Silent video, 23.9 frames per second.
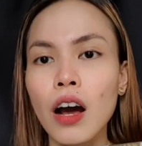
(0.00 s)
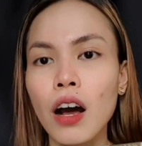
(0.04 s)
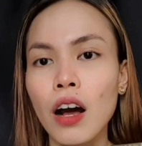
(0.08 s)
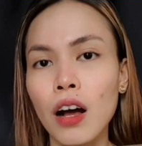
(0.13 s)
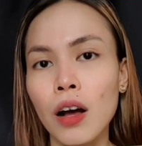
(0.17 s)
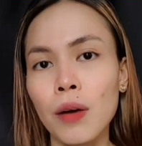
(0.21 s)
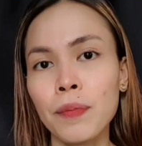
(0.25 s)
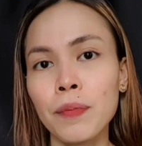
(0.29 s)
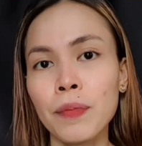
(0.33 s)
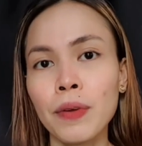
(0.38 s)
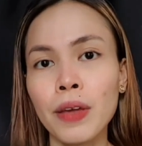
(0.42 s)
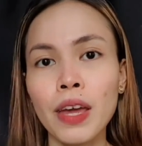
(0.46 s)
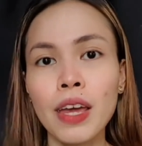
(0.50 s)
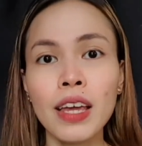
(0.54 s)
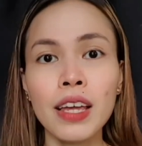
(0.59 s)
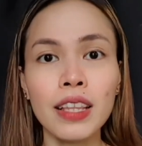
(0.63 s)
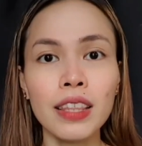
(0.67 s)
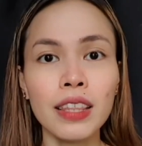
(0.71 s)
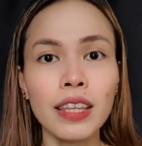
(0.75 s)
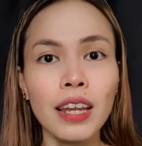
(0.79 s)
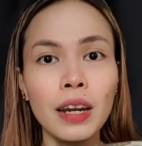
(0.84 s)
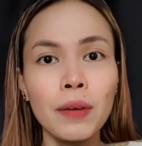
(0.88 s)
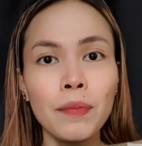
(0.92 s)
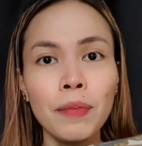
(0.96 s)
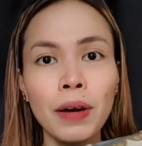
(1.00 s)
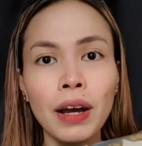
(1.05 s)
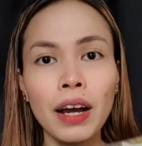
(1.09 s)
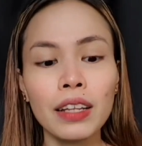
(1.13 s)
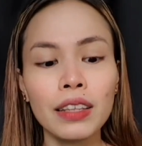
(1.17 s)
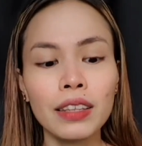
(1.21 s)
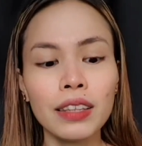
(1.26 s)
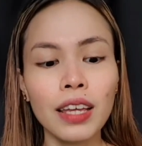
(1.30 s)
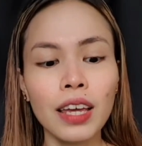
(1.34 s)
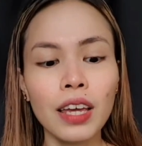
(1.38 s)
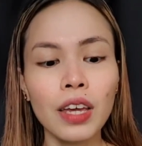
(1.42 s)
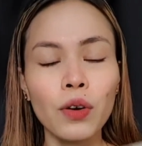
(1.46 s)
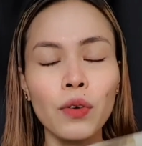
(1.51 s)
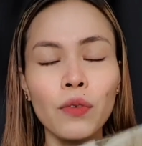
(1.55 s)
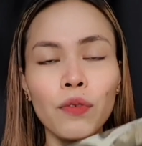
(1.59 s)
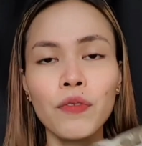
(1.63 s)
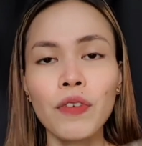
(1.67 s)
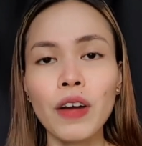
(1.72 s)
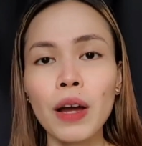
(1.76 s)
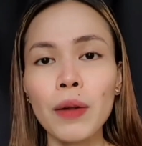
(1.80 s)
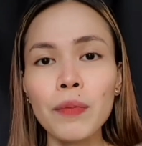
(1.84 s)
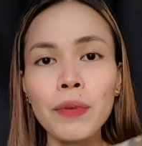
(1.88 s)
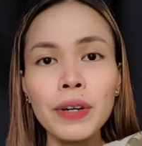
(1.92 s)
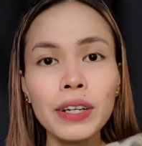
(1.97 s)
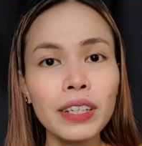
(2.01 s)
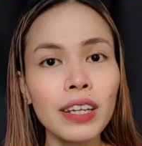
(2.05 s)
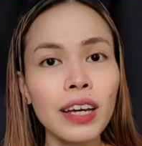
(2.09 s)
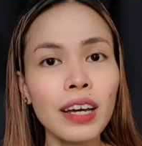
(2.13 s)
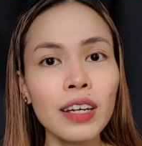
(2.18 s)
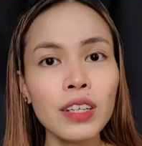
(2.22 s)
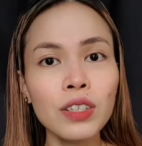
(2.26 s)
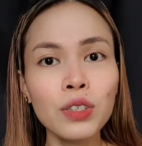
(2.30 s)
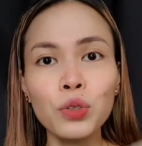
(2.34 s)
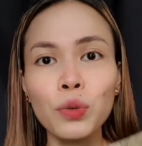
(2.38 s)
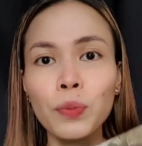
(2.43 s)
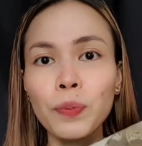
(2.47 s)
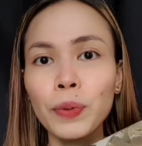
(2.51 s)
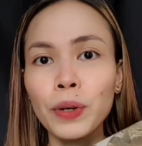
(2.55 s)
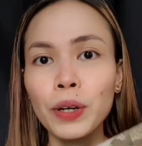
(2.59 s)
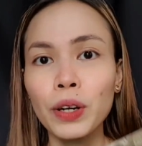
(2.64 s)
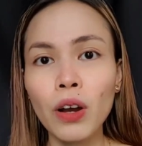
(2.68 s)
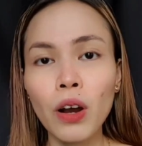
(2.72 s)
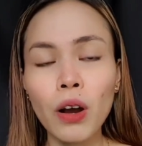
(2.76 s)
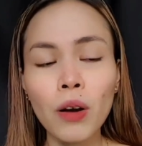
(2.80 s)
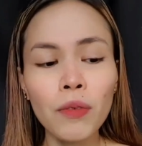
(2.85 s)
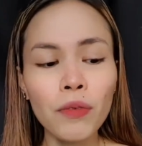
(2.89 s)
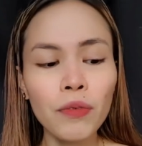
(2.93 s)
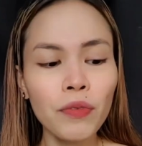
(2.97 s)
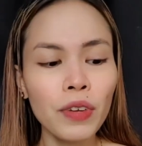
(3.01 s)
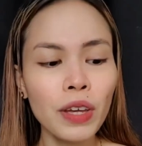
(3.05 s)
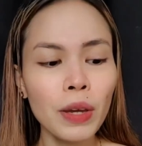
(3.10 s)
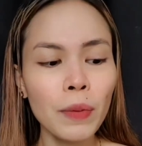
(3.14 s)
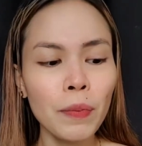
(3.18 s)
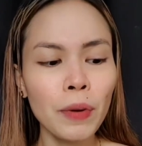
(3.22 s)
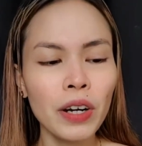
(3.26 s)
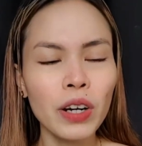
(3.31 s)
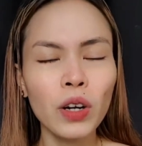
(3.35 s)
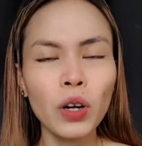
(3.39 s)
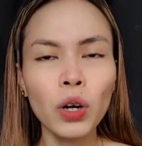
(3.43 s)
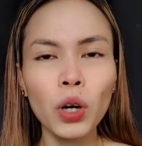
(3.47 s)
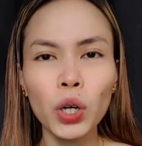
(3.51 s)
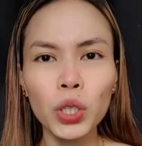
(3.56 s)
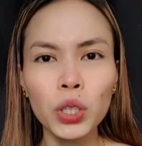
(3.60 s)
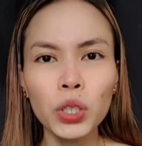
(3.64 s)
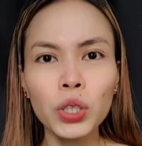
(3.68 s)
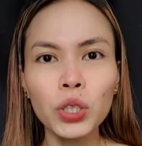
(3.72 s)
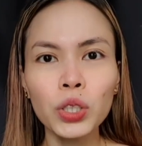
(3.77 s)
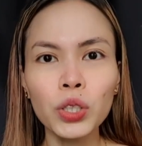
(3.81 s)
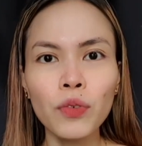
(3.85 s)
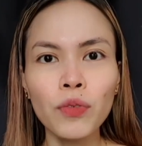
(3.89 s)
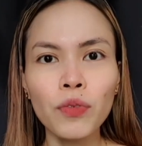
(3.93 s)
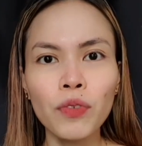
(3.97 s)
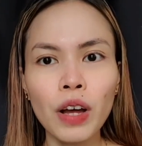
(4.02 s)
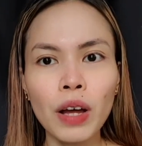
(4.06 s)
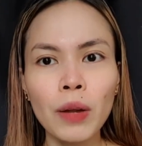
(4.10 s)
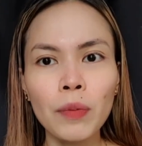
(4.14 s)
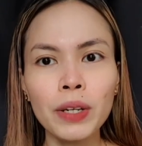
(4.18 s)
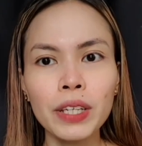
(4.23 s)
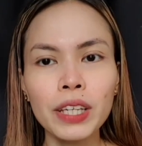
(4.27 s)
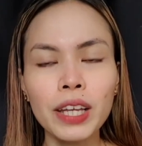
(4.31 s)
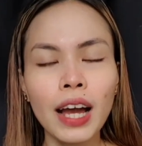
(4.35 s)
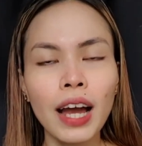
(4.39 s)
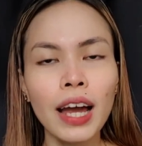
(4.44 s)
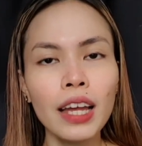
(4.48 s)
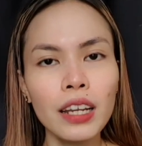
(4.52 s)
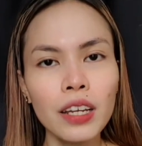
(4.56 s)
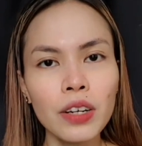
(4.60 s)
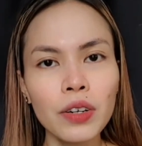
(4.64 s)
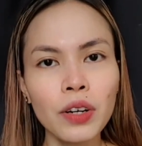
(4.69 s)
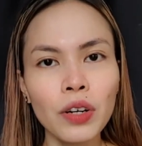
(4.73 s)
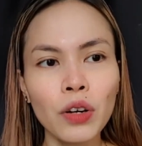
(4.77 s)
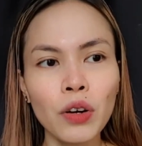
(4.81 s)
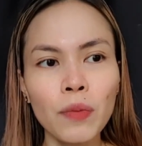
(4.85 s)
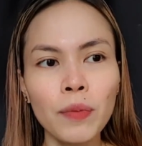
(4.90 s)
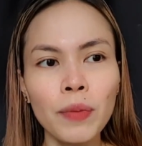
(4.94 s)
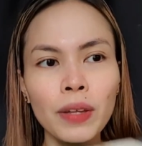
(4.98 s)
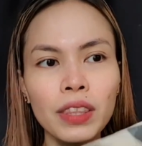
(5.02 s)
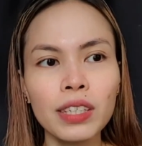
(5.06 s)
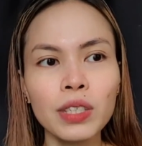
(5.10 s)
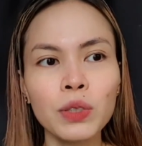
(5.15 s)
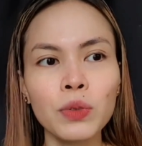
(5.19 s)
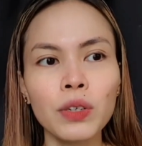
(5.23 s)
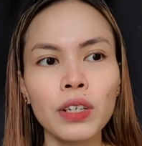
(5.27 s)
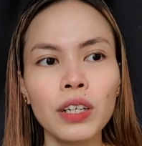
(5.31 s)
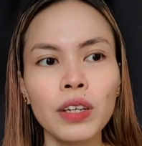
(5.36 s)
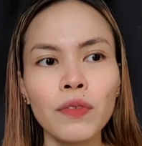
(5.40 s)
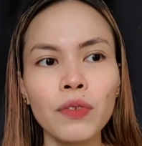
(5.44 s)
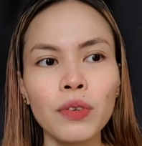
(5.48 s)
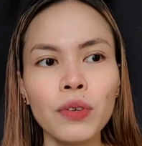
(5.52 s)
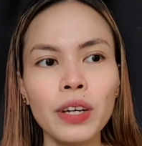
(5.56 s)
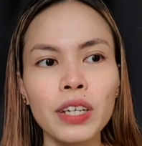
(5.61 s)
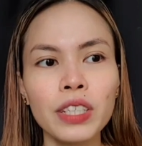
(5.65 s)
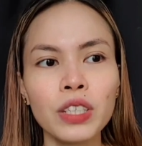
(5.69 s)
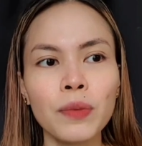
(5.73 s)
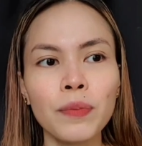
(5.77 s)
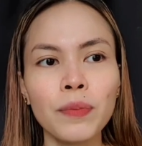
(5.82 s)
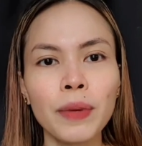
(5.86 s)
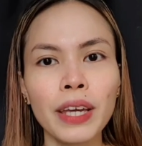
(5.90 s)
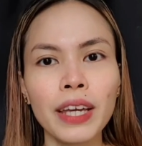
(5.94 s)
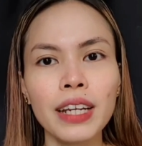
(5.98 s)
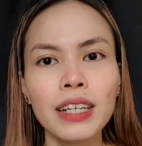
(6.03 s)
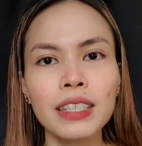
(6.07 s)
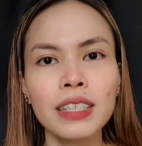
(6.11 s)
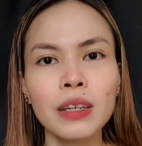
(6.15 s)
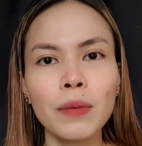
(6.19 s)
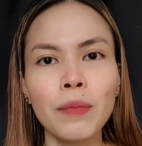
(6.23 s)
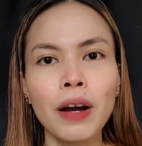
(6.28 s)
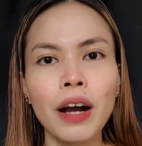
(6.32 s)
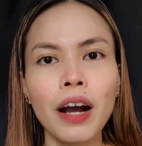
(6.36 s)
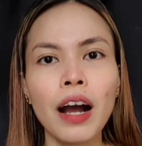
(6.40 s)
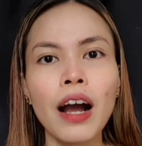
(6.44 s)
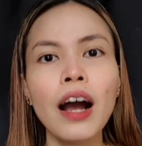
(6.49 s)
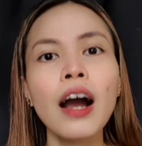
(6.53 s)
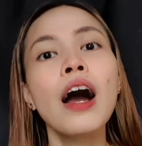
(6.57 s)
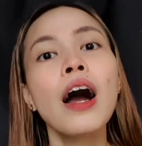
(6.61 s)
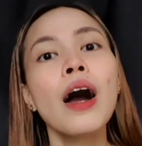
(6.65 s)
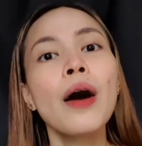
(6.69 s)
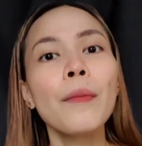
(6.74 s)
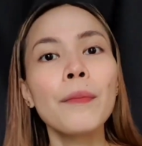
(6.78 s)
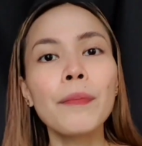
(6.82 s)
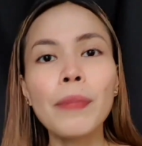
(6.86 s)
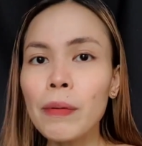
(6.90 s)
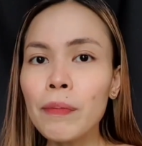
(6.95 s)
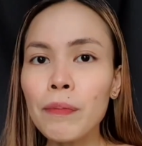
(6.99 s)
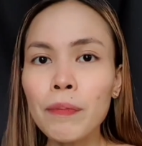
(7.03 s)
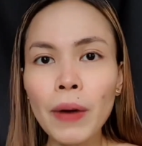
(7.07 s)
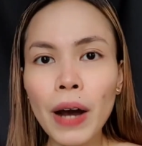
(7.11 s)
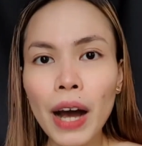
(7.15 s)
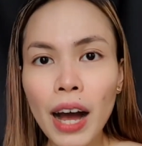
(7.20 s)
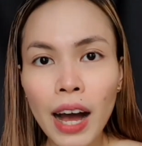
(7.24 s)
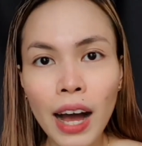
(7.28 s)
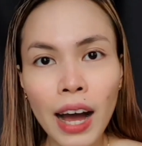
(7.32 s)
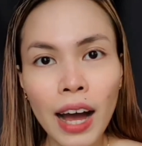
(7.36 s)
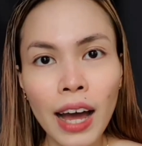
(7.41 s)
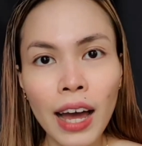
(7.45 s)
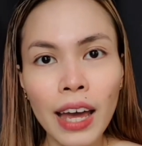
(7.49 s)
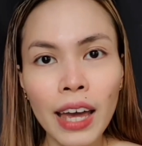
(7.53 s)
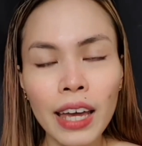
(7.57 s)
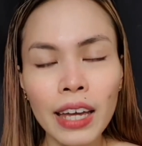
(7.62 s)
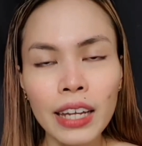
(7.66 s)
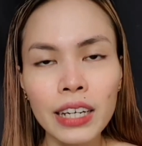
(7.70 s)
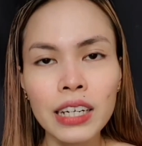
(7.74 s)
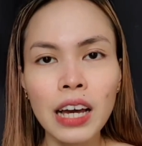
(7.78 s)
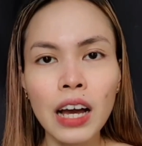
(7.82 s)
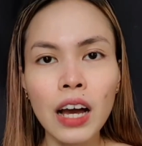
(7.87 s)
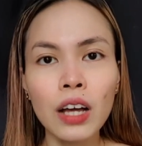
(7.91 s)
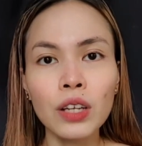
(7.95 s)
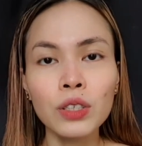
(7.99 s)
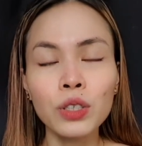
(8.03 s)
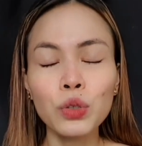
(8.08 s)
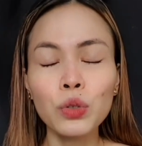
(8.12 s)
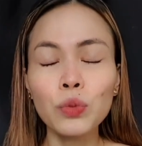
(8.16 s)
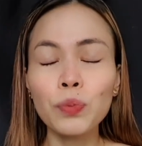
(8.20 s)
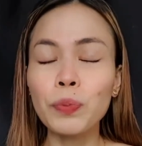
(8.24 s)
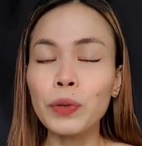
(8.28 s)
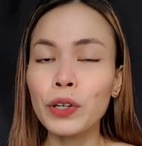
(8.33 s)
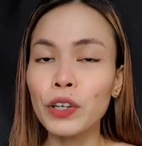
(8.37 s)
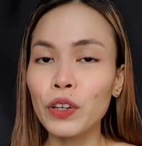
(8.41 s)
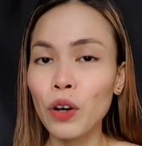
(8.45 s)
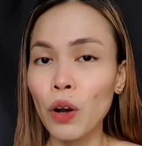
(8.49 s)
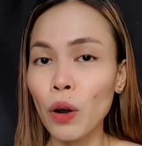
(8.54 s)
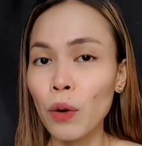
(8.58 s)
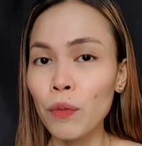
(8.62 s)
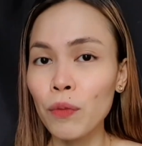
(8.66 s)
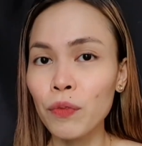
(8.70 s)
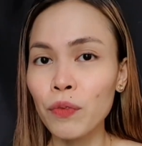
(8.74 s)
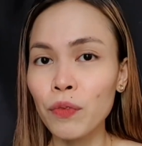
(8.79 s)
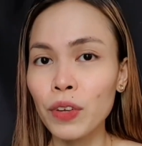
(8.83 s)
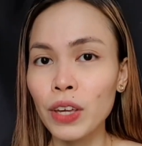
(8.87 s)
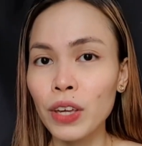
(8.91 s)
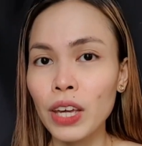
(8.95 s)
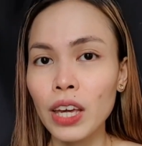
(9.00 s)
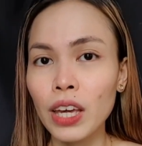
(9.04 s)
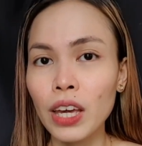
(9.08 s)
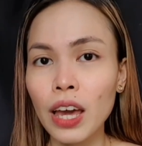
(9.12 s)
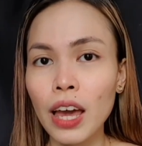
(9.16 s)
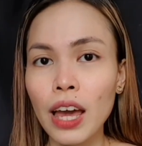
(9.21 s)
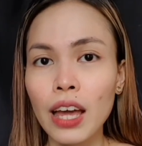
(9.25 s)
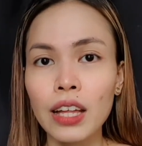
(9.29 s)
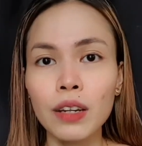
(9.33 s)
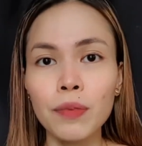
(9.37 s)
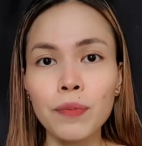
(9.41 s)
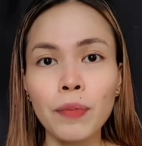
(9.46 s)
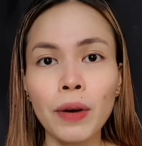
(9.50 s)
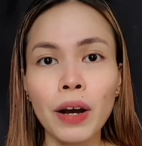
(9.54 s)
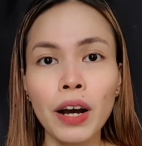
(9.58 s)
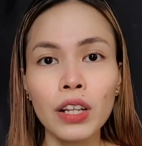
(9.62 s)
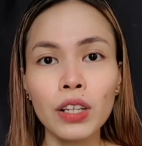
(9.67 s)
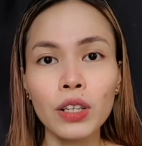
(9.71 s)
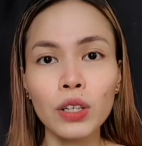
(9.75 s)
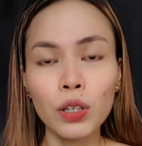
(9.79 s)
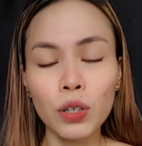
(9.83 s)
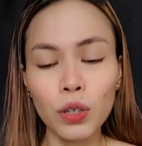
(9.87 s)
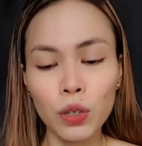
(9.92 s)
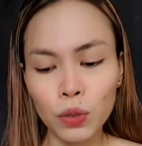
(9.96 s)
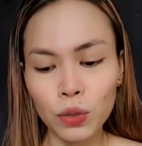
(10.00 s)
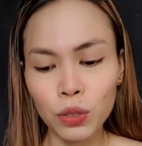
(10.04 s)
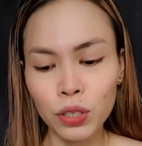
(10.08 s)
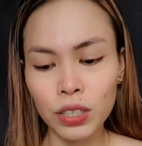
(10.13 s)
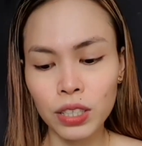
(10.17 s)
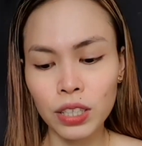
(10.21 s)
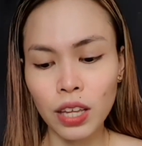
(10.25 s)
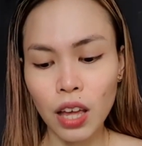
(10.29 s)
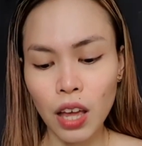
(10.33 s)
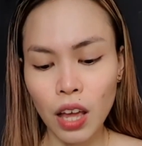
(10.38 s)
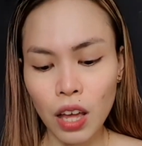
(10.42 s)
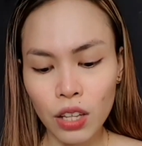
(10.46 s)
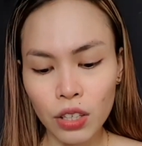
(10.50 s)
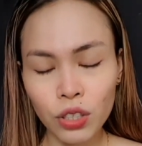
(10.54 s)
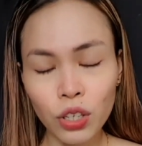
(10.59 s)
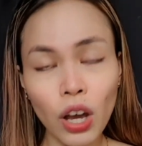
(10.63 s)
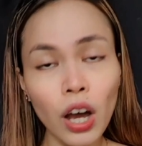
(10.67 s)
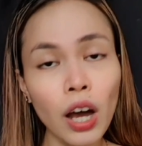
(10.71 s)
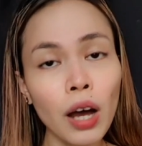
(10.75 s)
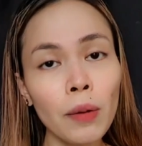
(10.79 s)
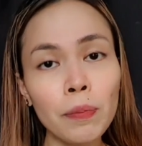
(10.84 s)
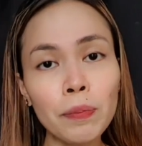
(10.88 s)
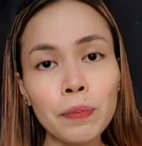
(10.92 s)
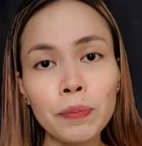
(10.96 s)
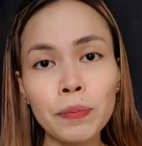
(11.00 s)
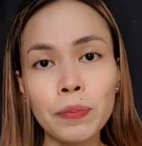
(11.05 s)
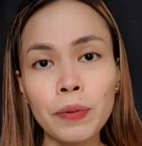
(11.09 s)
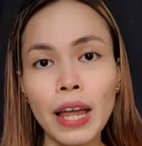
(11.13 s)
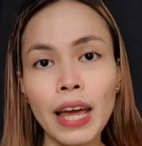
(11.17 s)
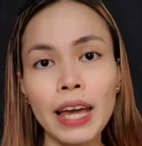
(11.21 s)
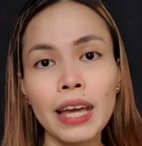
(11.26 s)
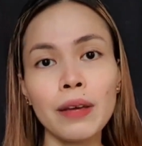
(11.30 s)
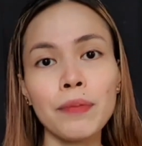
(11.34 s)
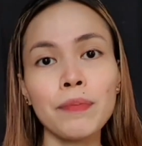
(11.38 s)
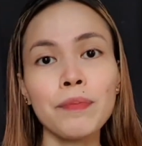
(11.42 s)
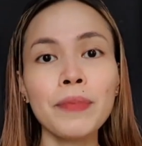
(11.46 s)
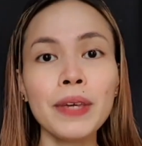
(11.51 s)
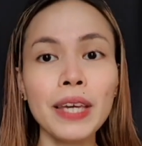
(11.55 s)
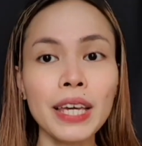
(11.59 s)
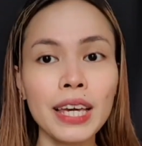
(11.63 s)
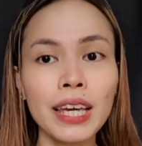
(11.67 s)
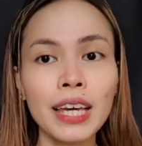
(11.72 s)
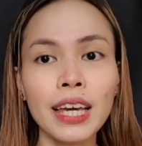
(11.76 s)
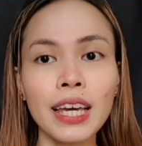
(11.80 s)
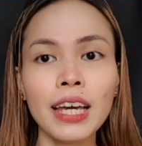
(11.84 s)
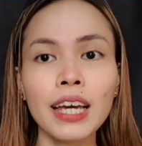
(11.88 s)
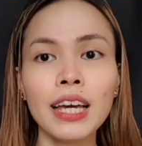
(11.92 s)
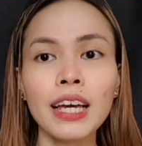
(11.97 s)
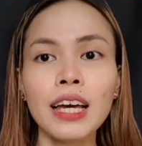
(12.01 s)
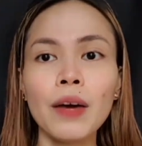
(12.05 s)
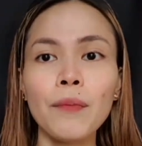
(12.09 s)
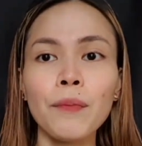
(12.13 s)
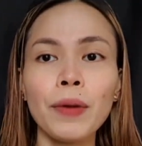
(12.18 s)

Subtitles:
hindi rin makate yung fabric niya, super comfy, parang cotton yung fabric niya. Highly recommend this one if you guys are mahilig sa mga pambahay na super comfy and mga loose top like me.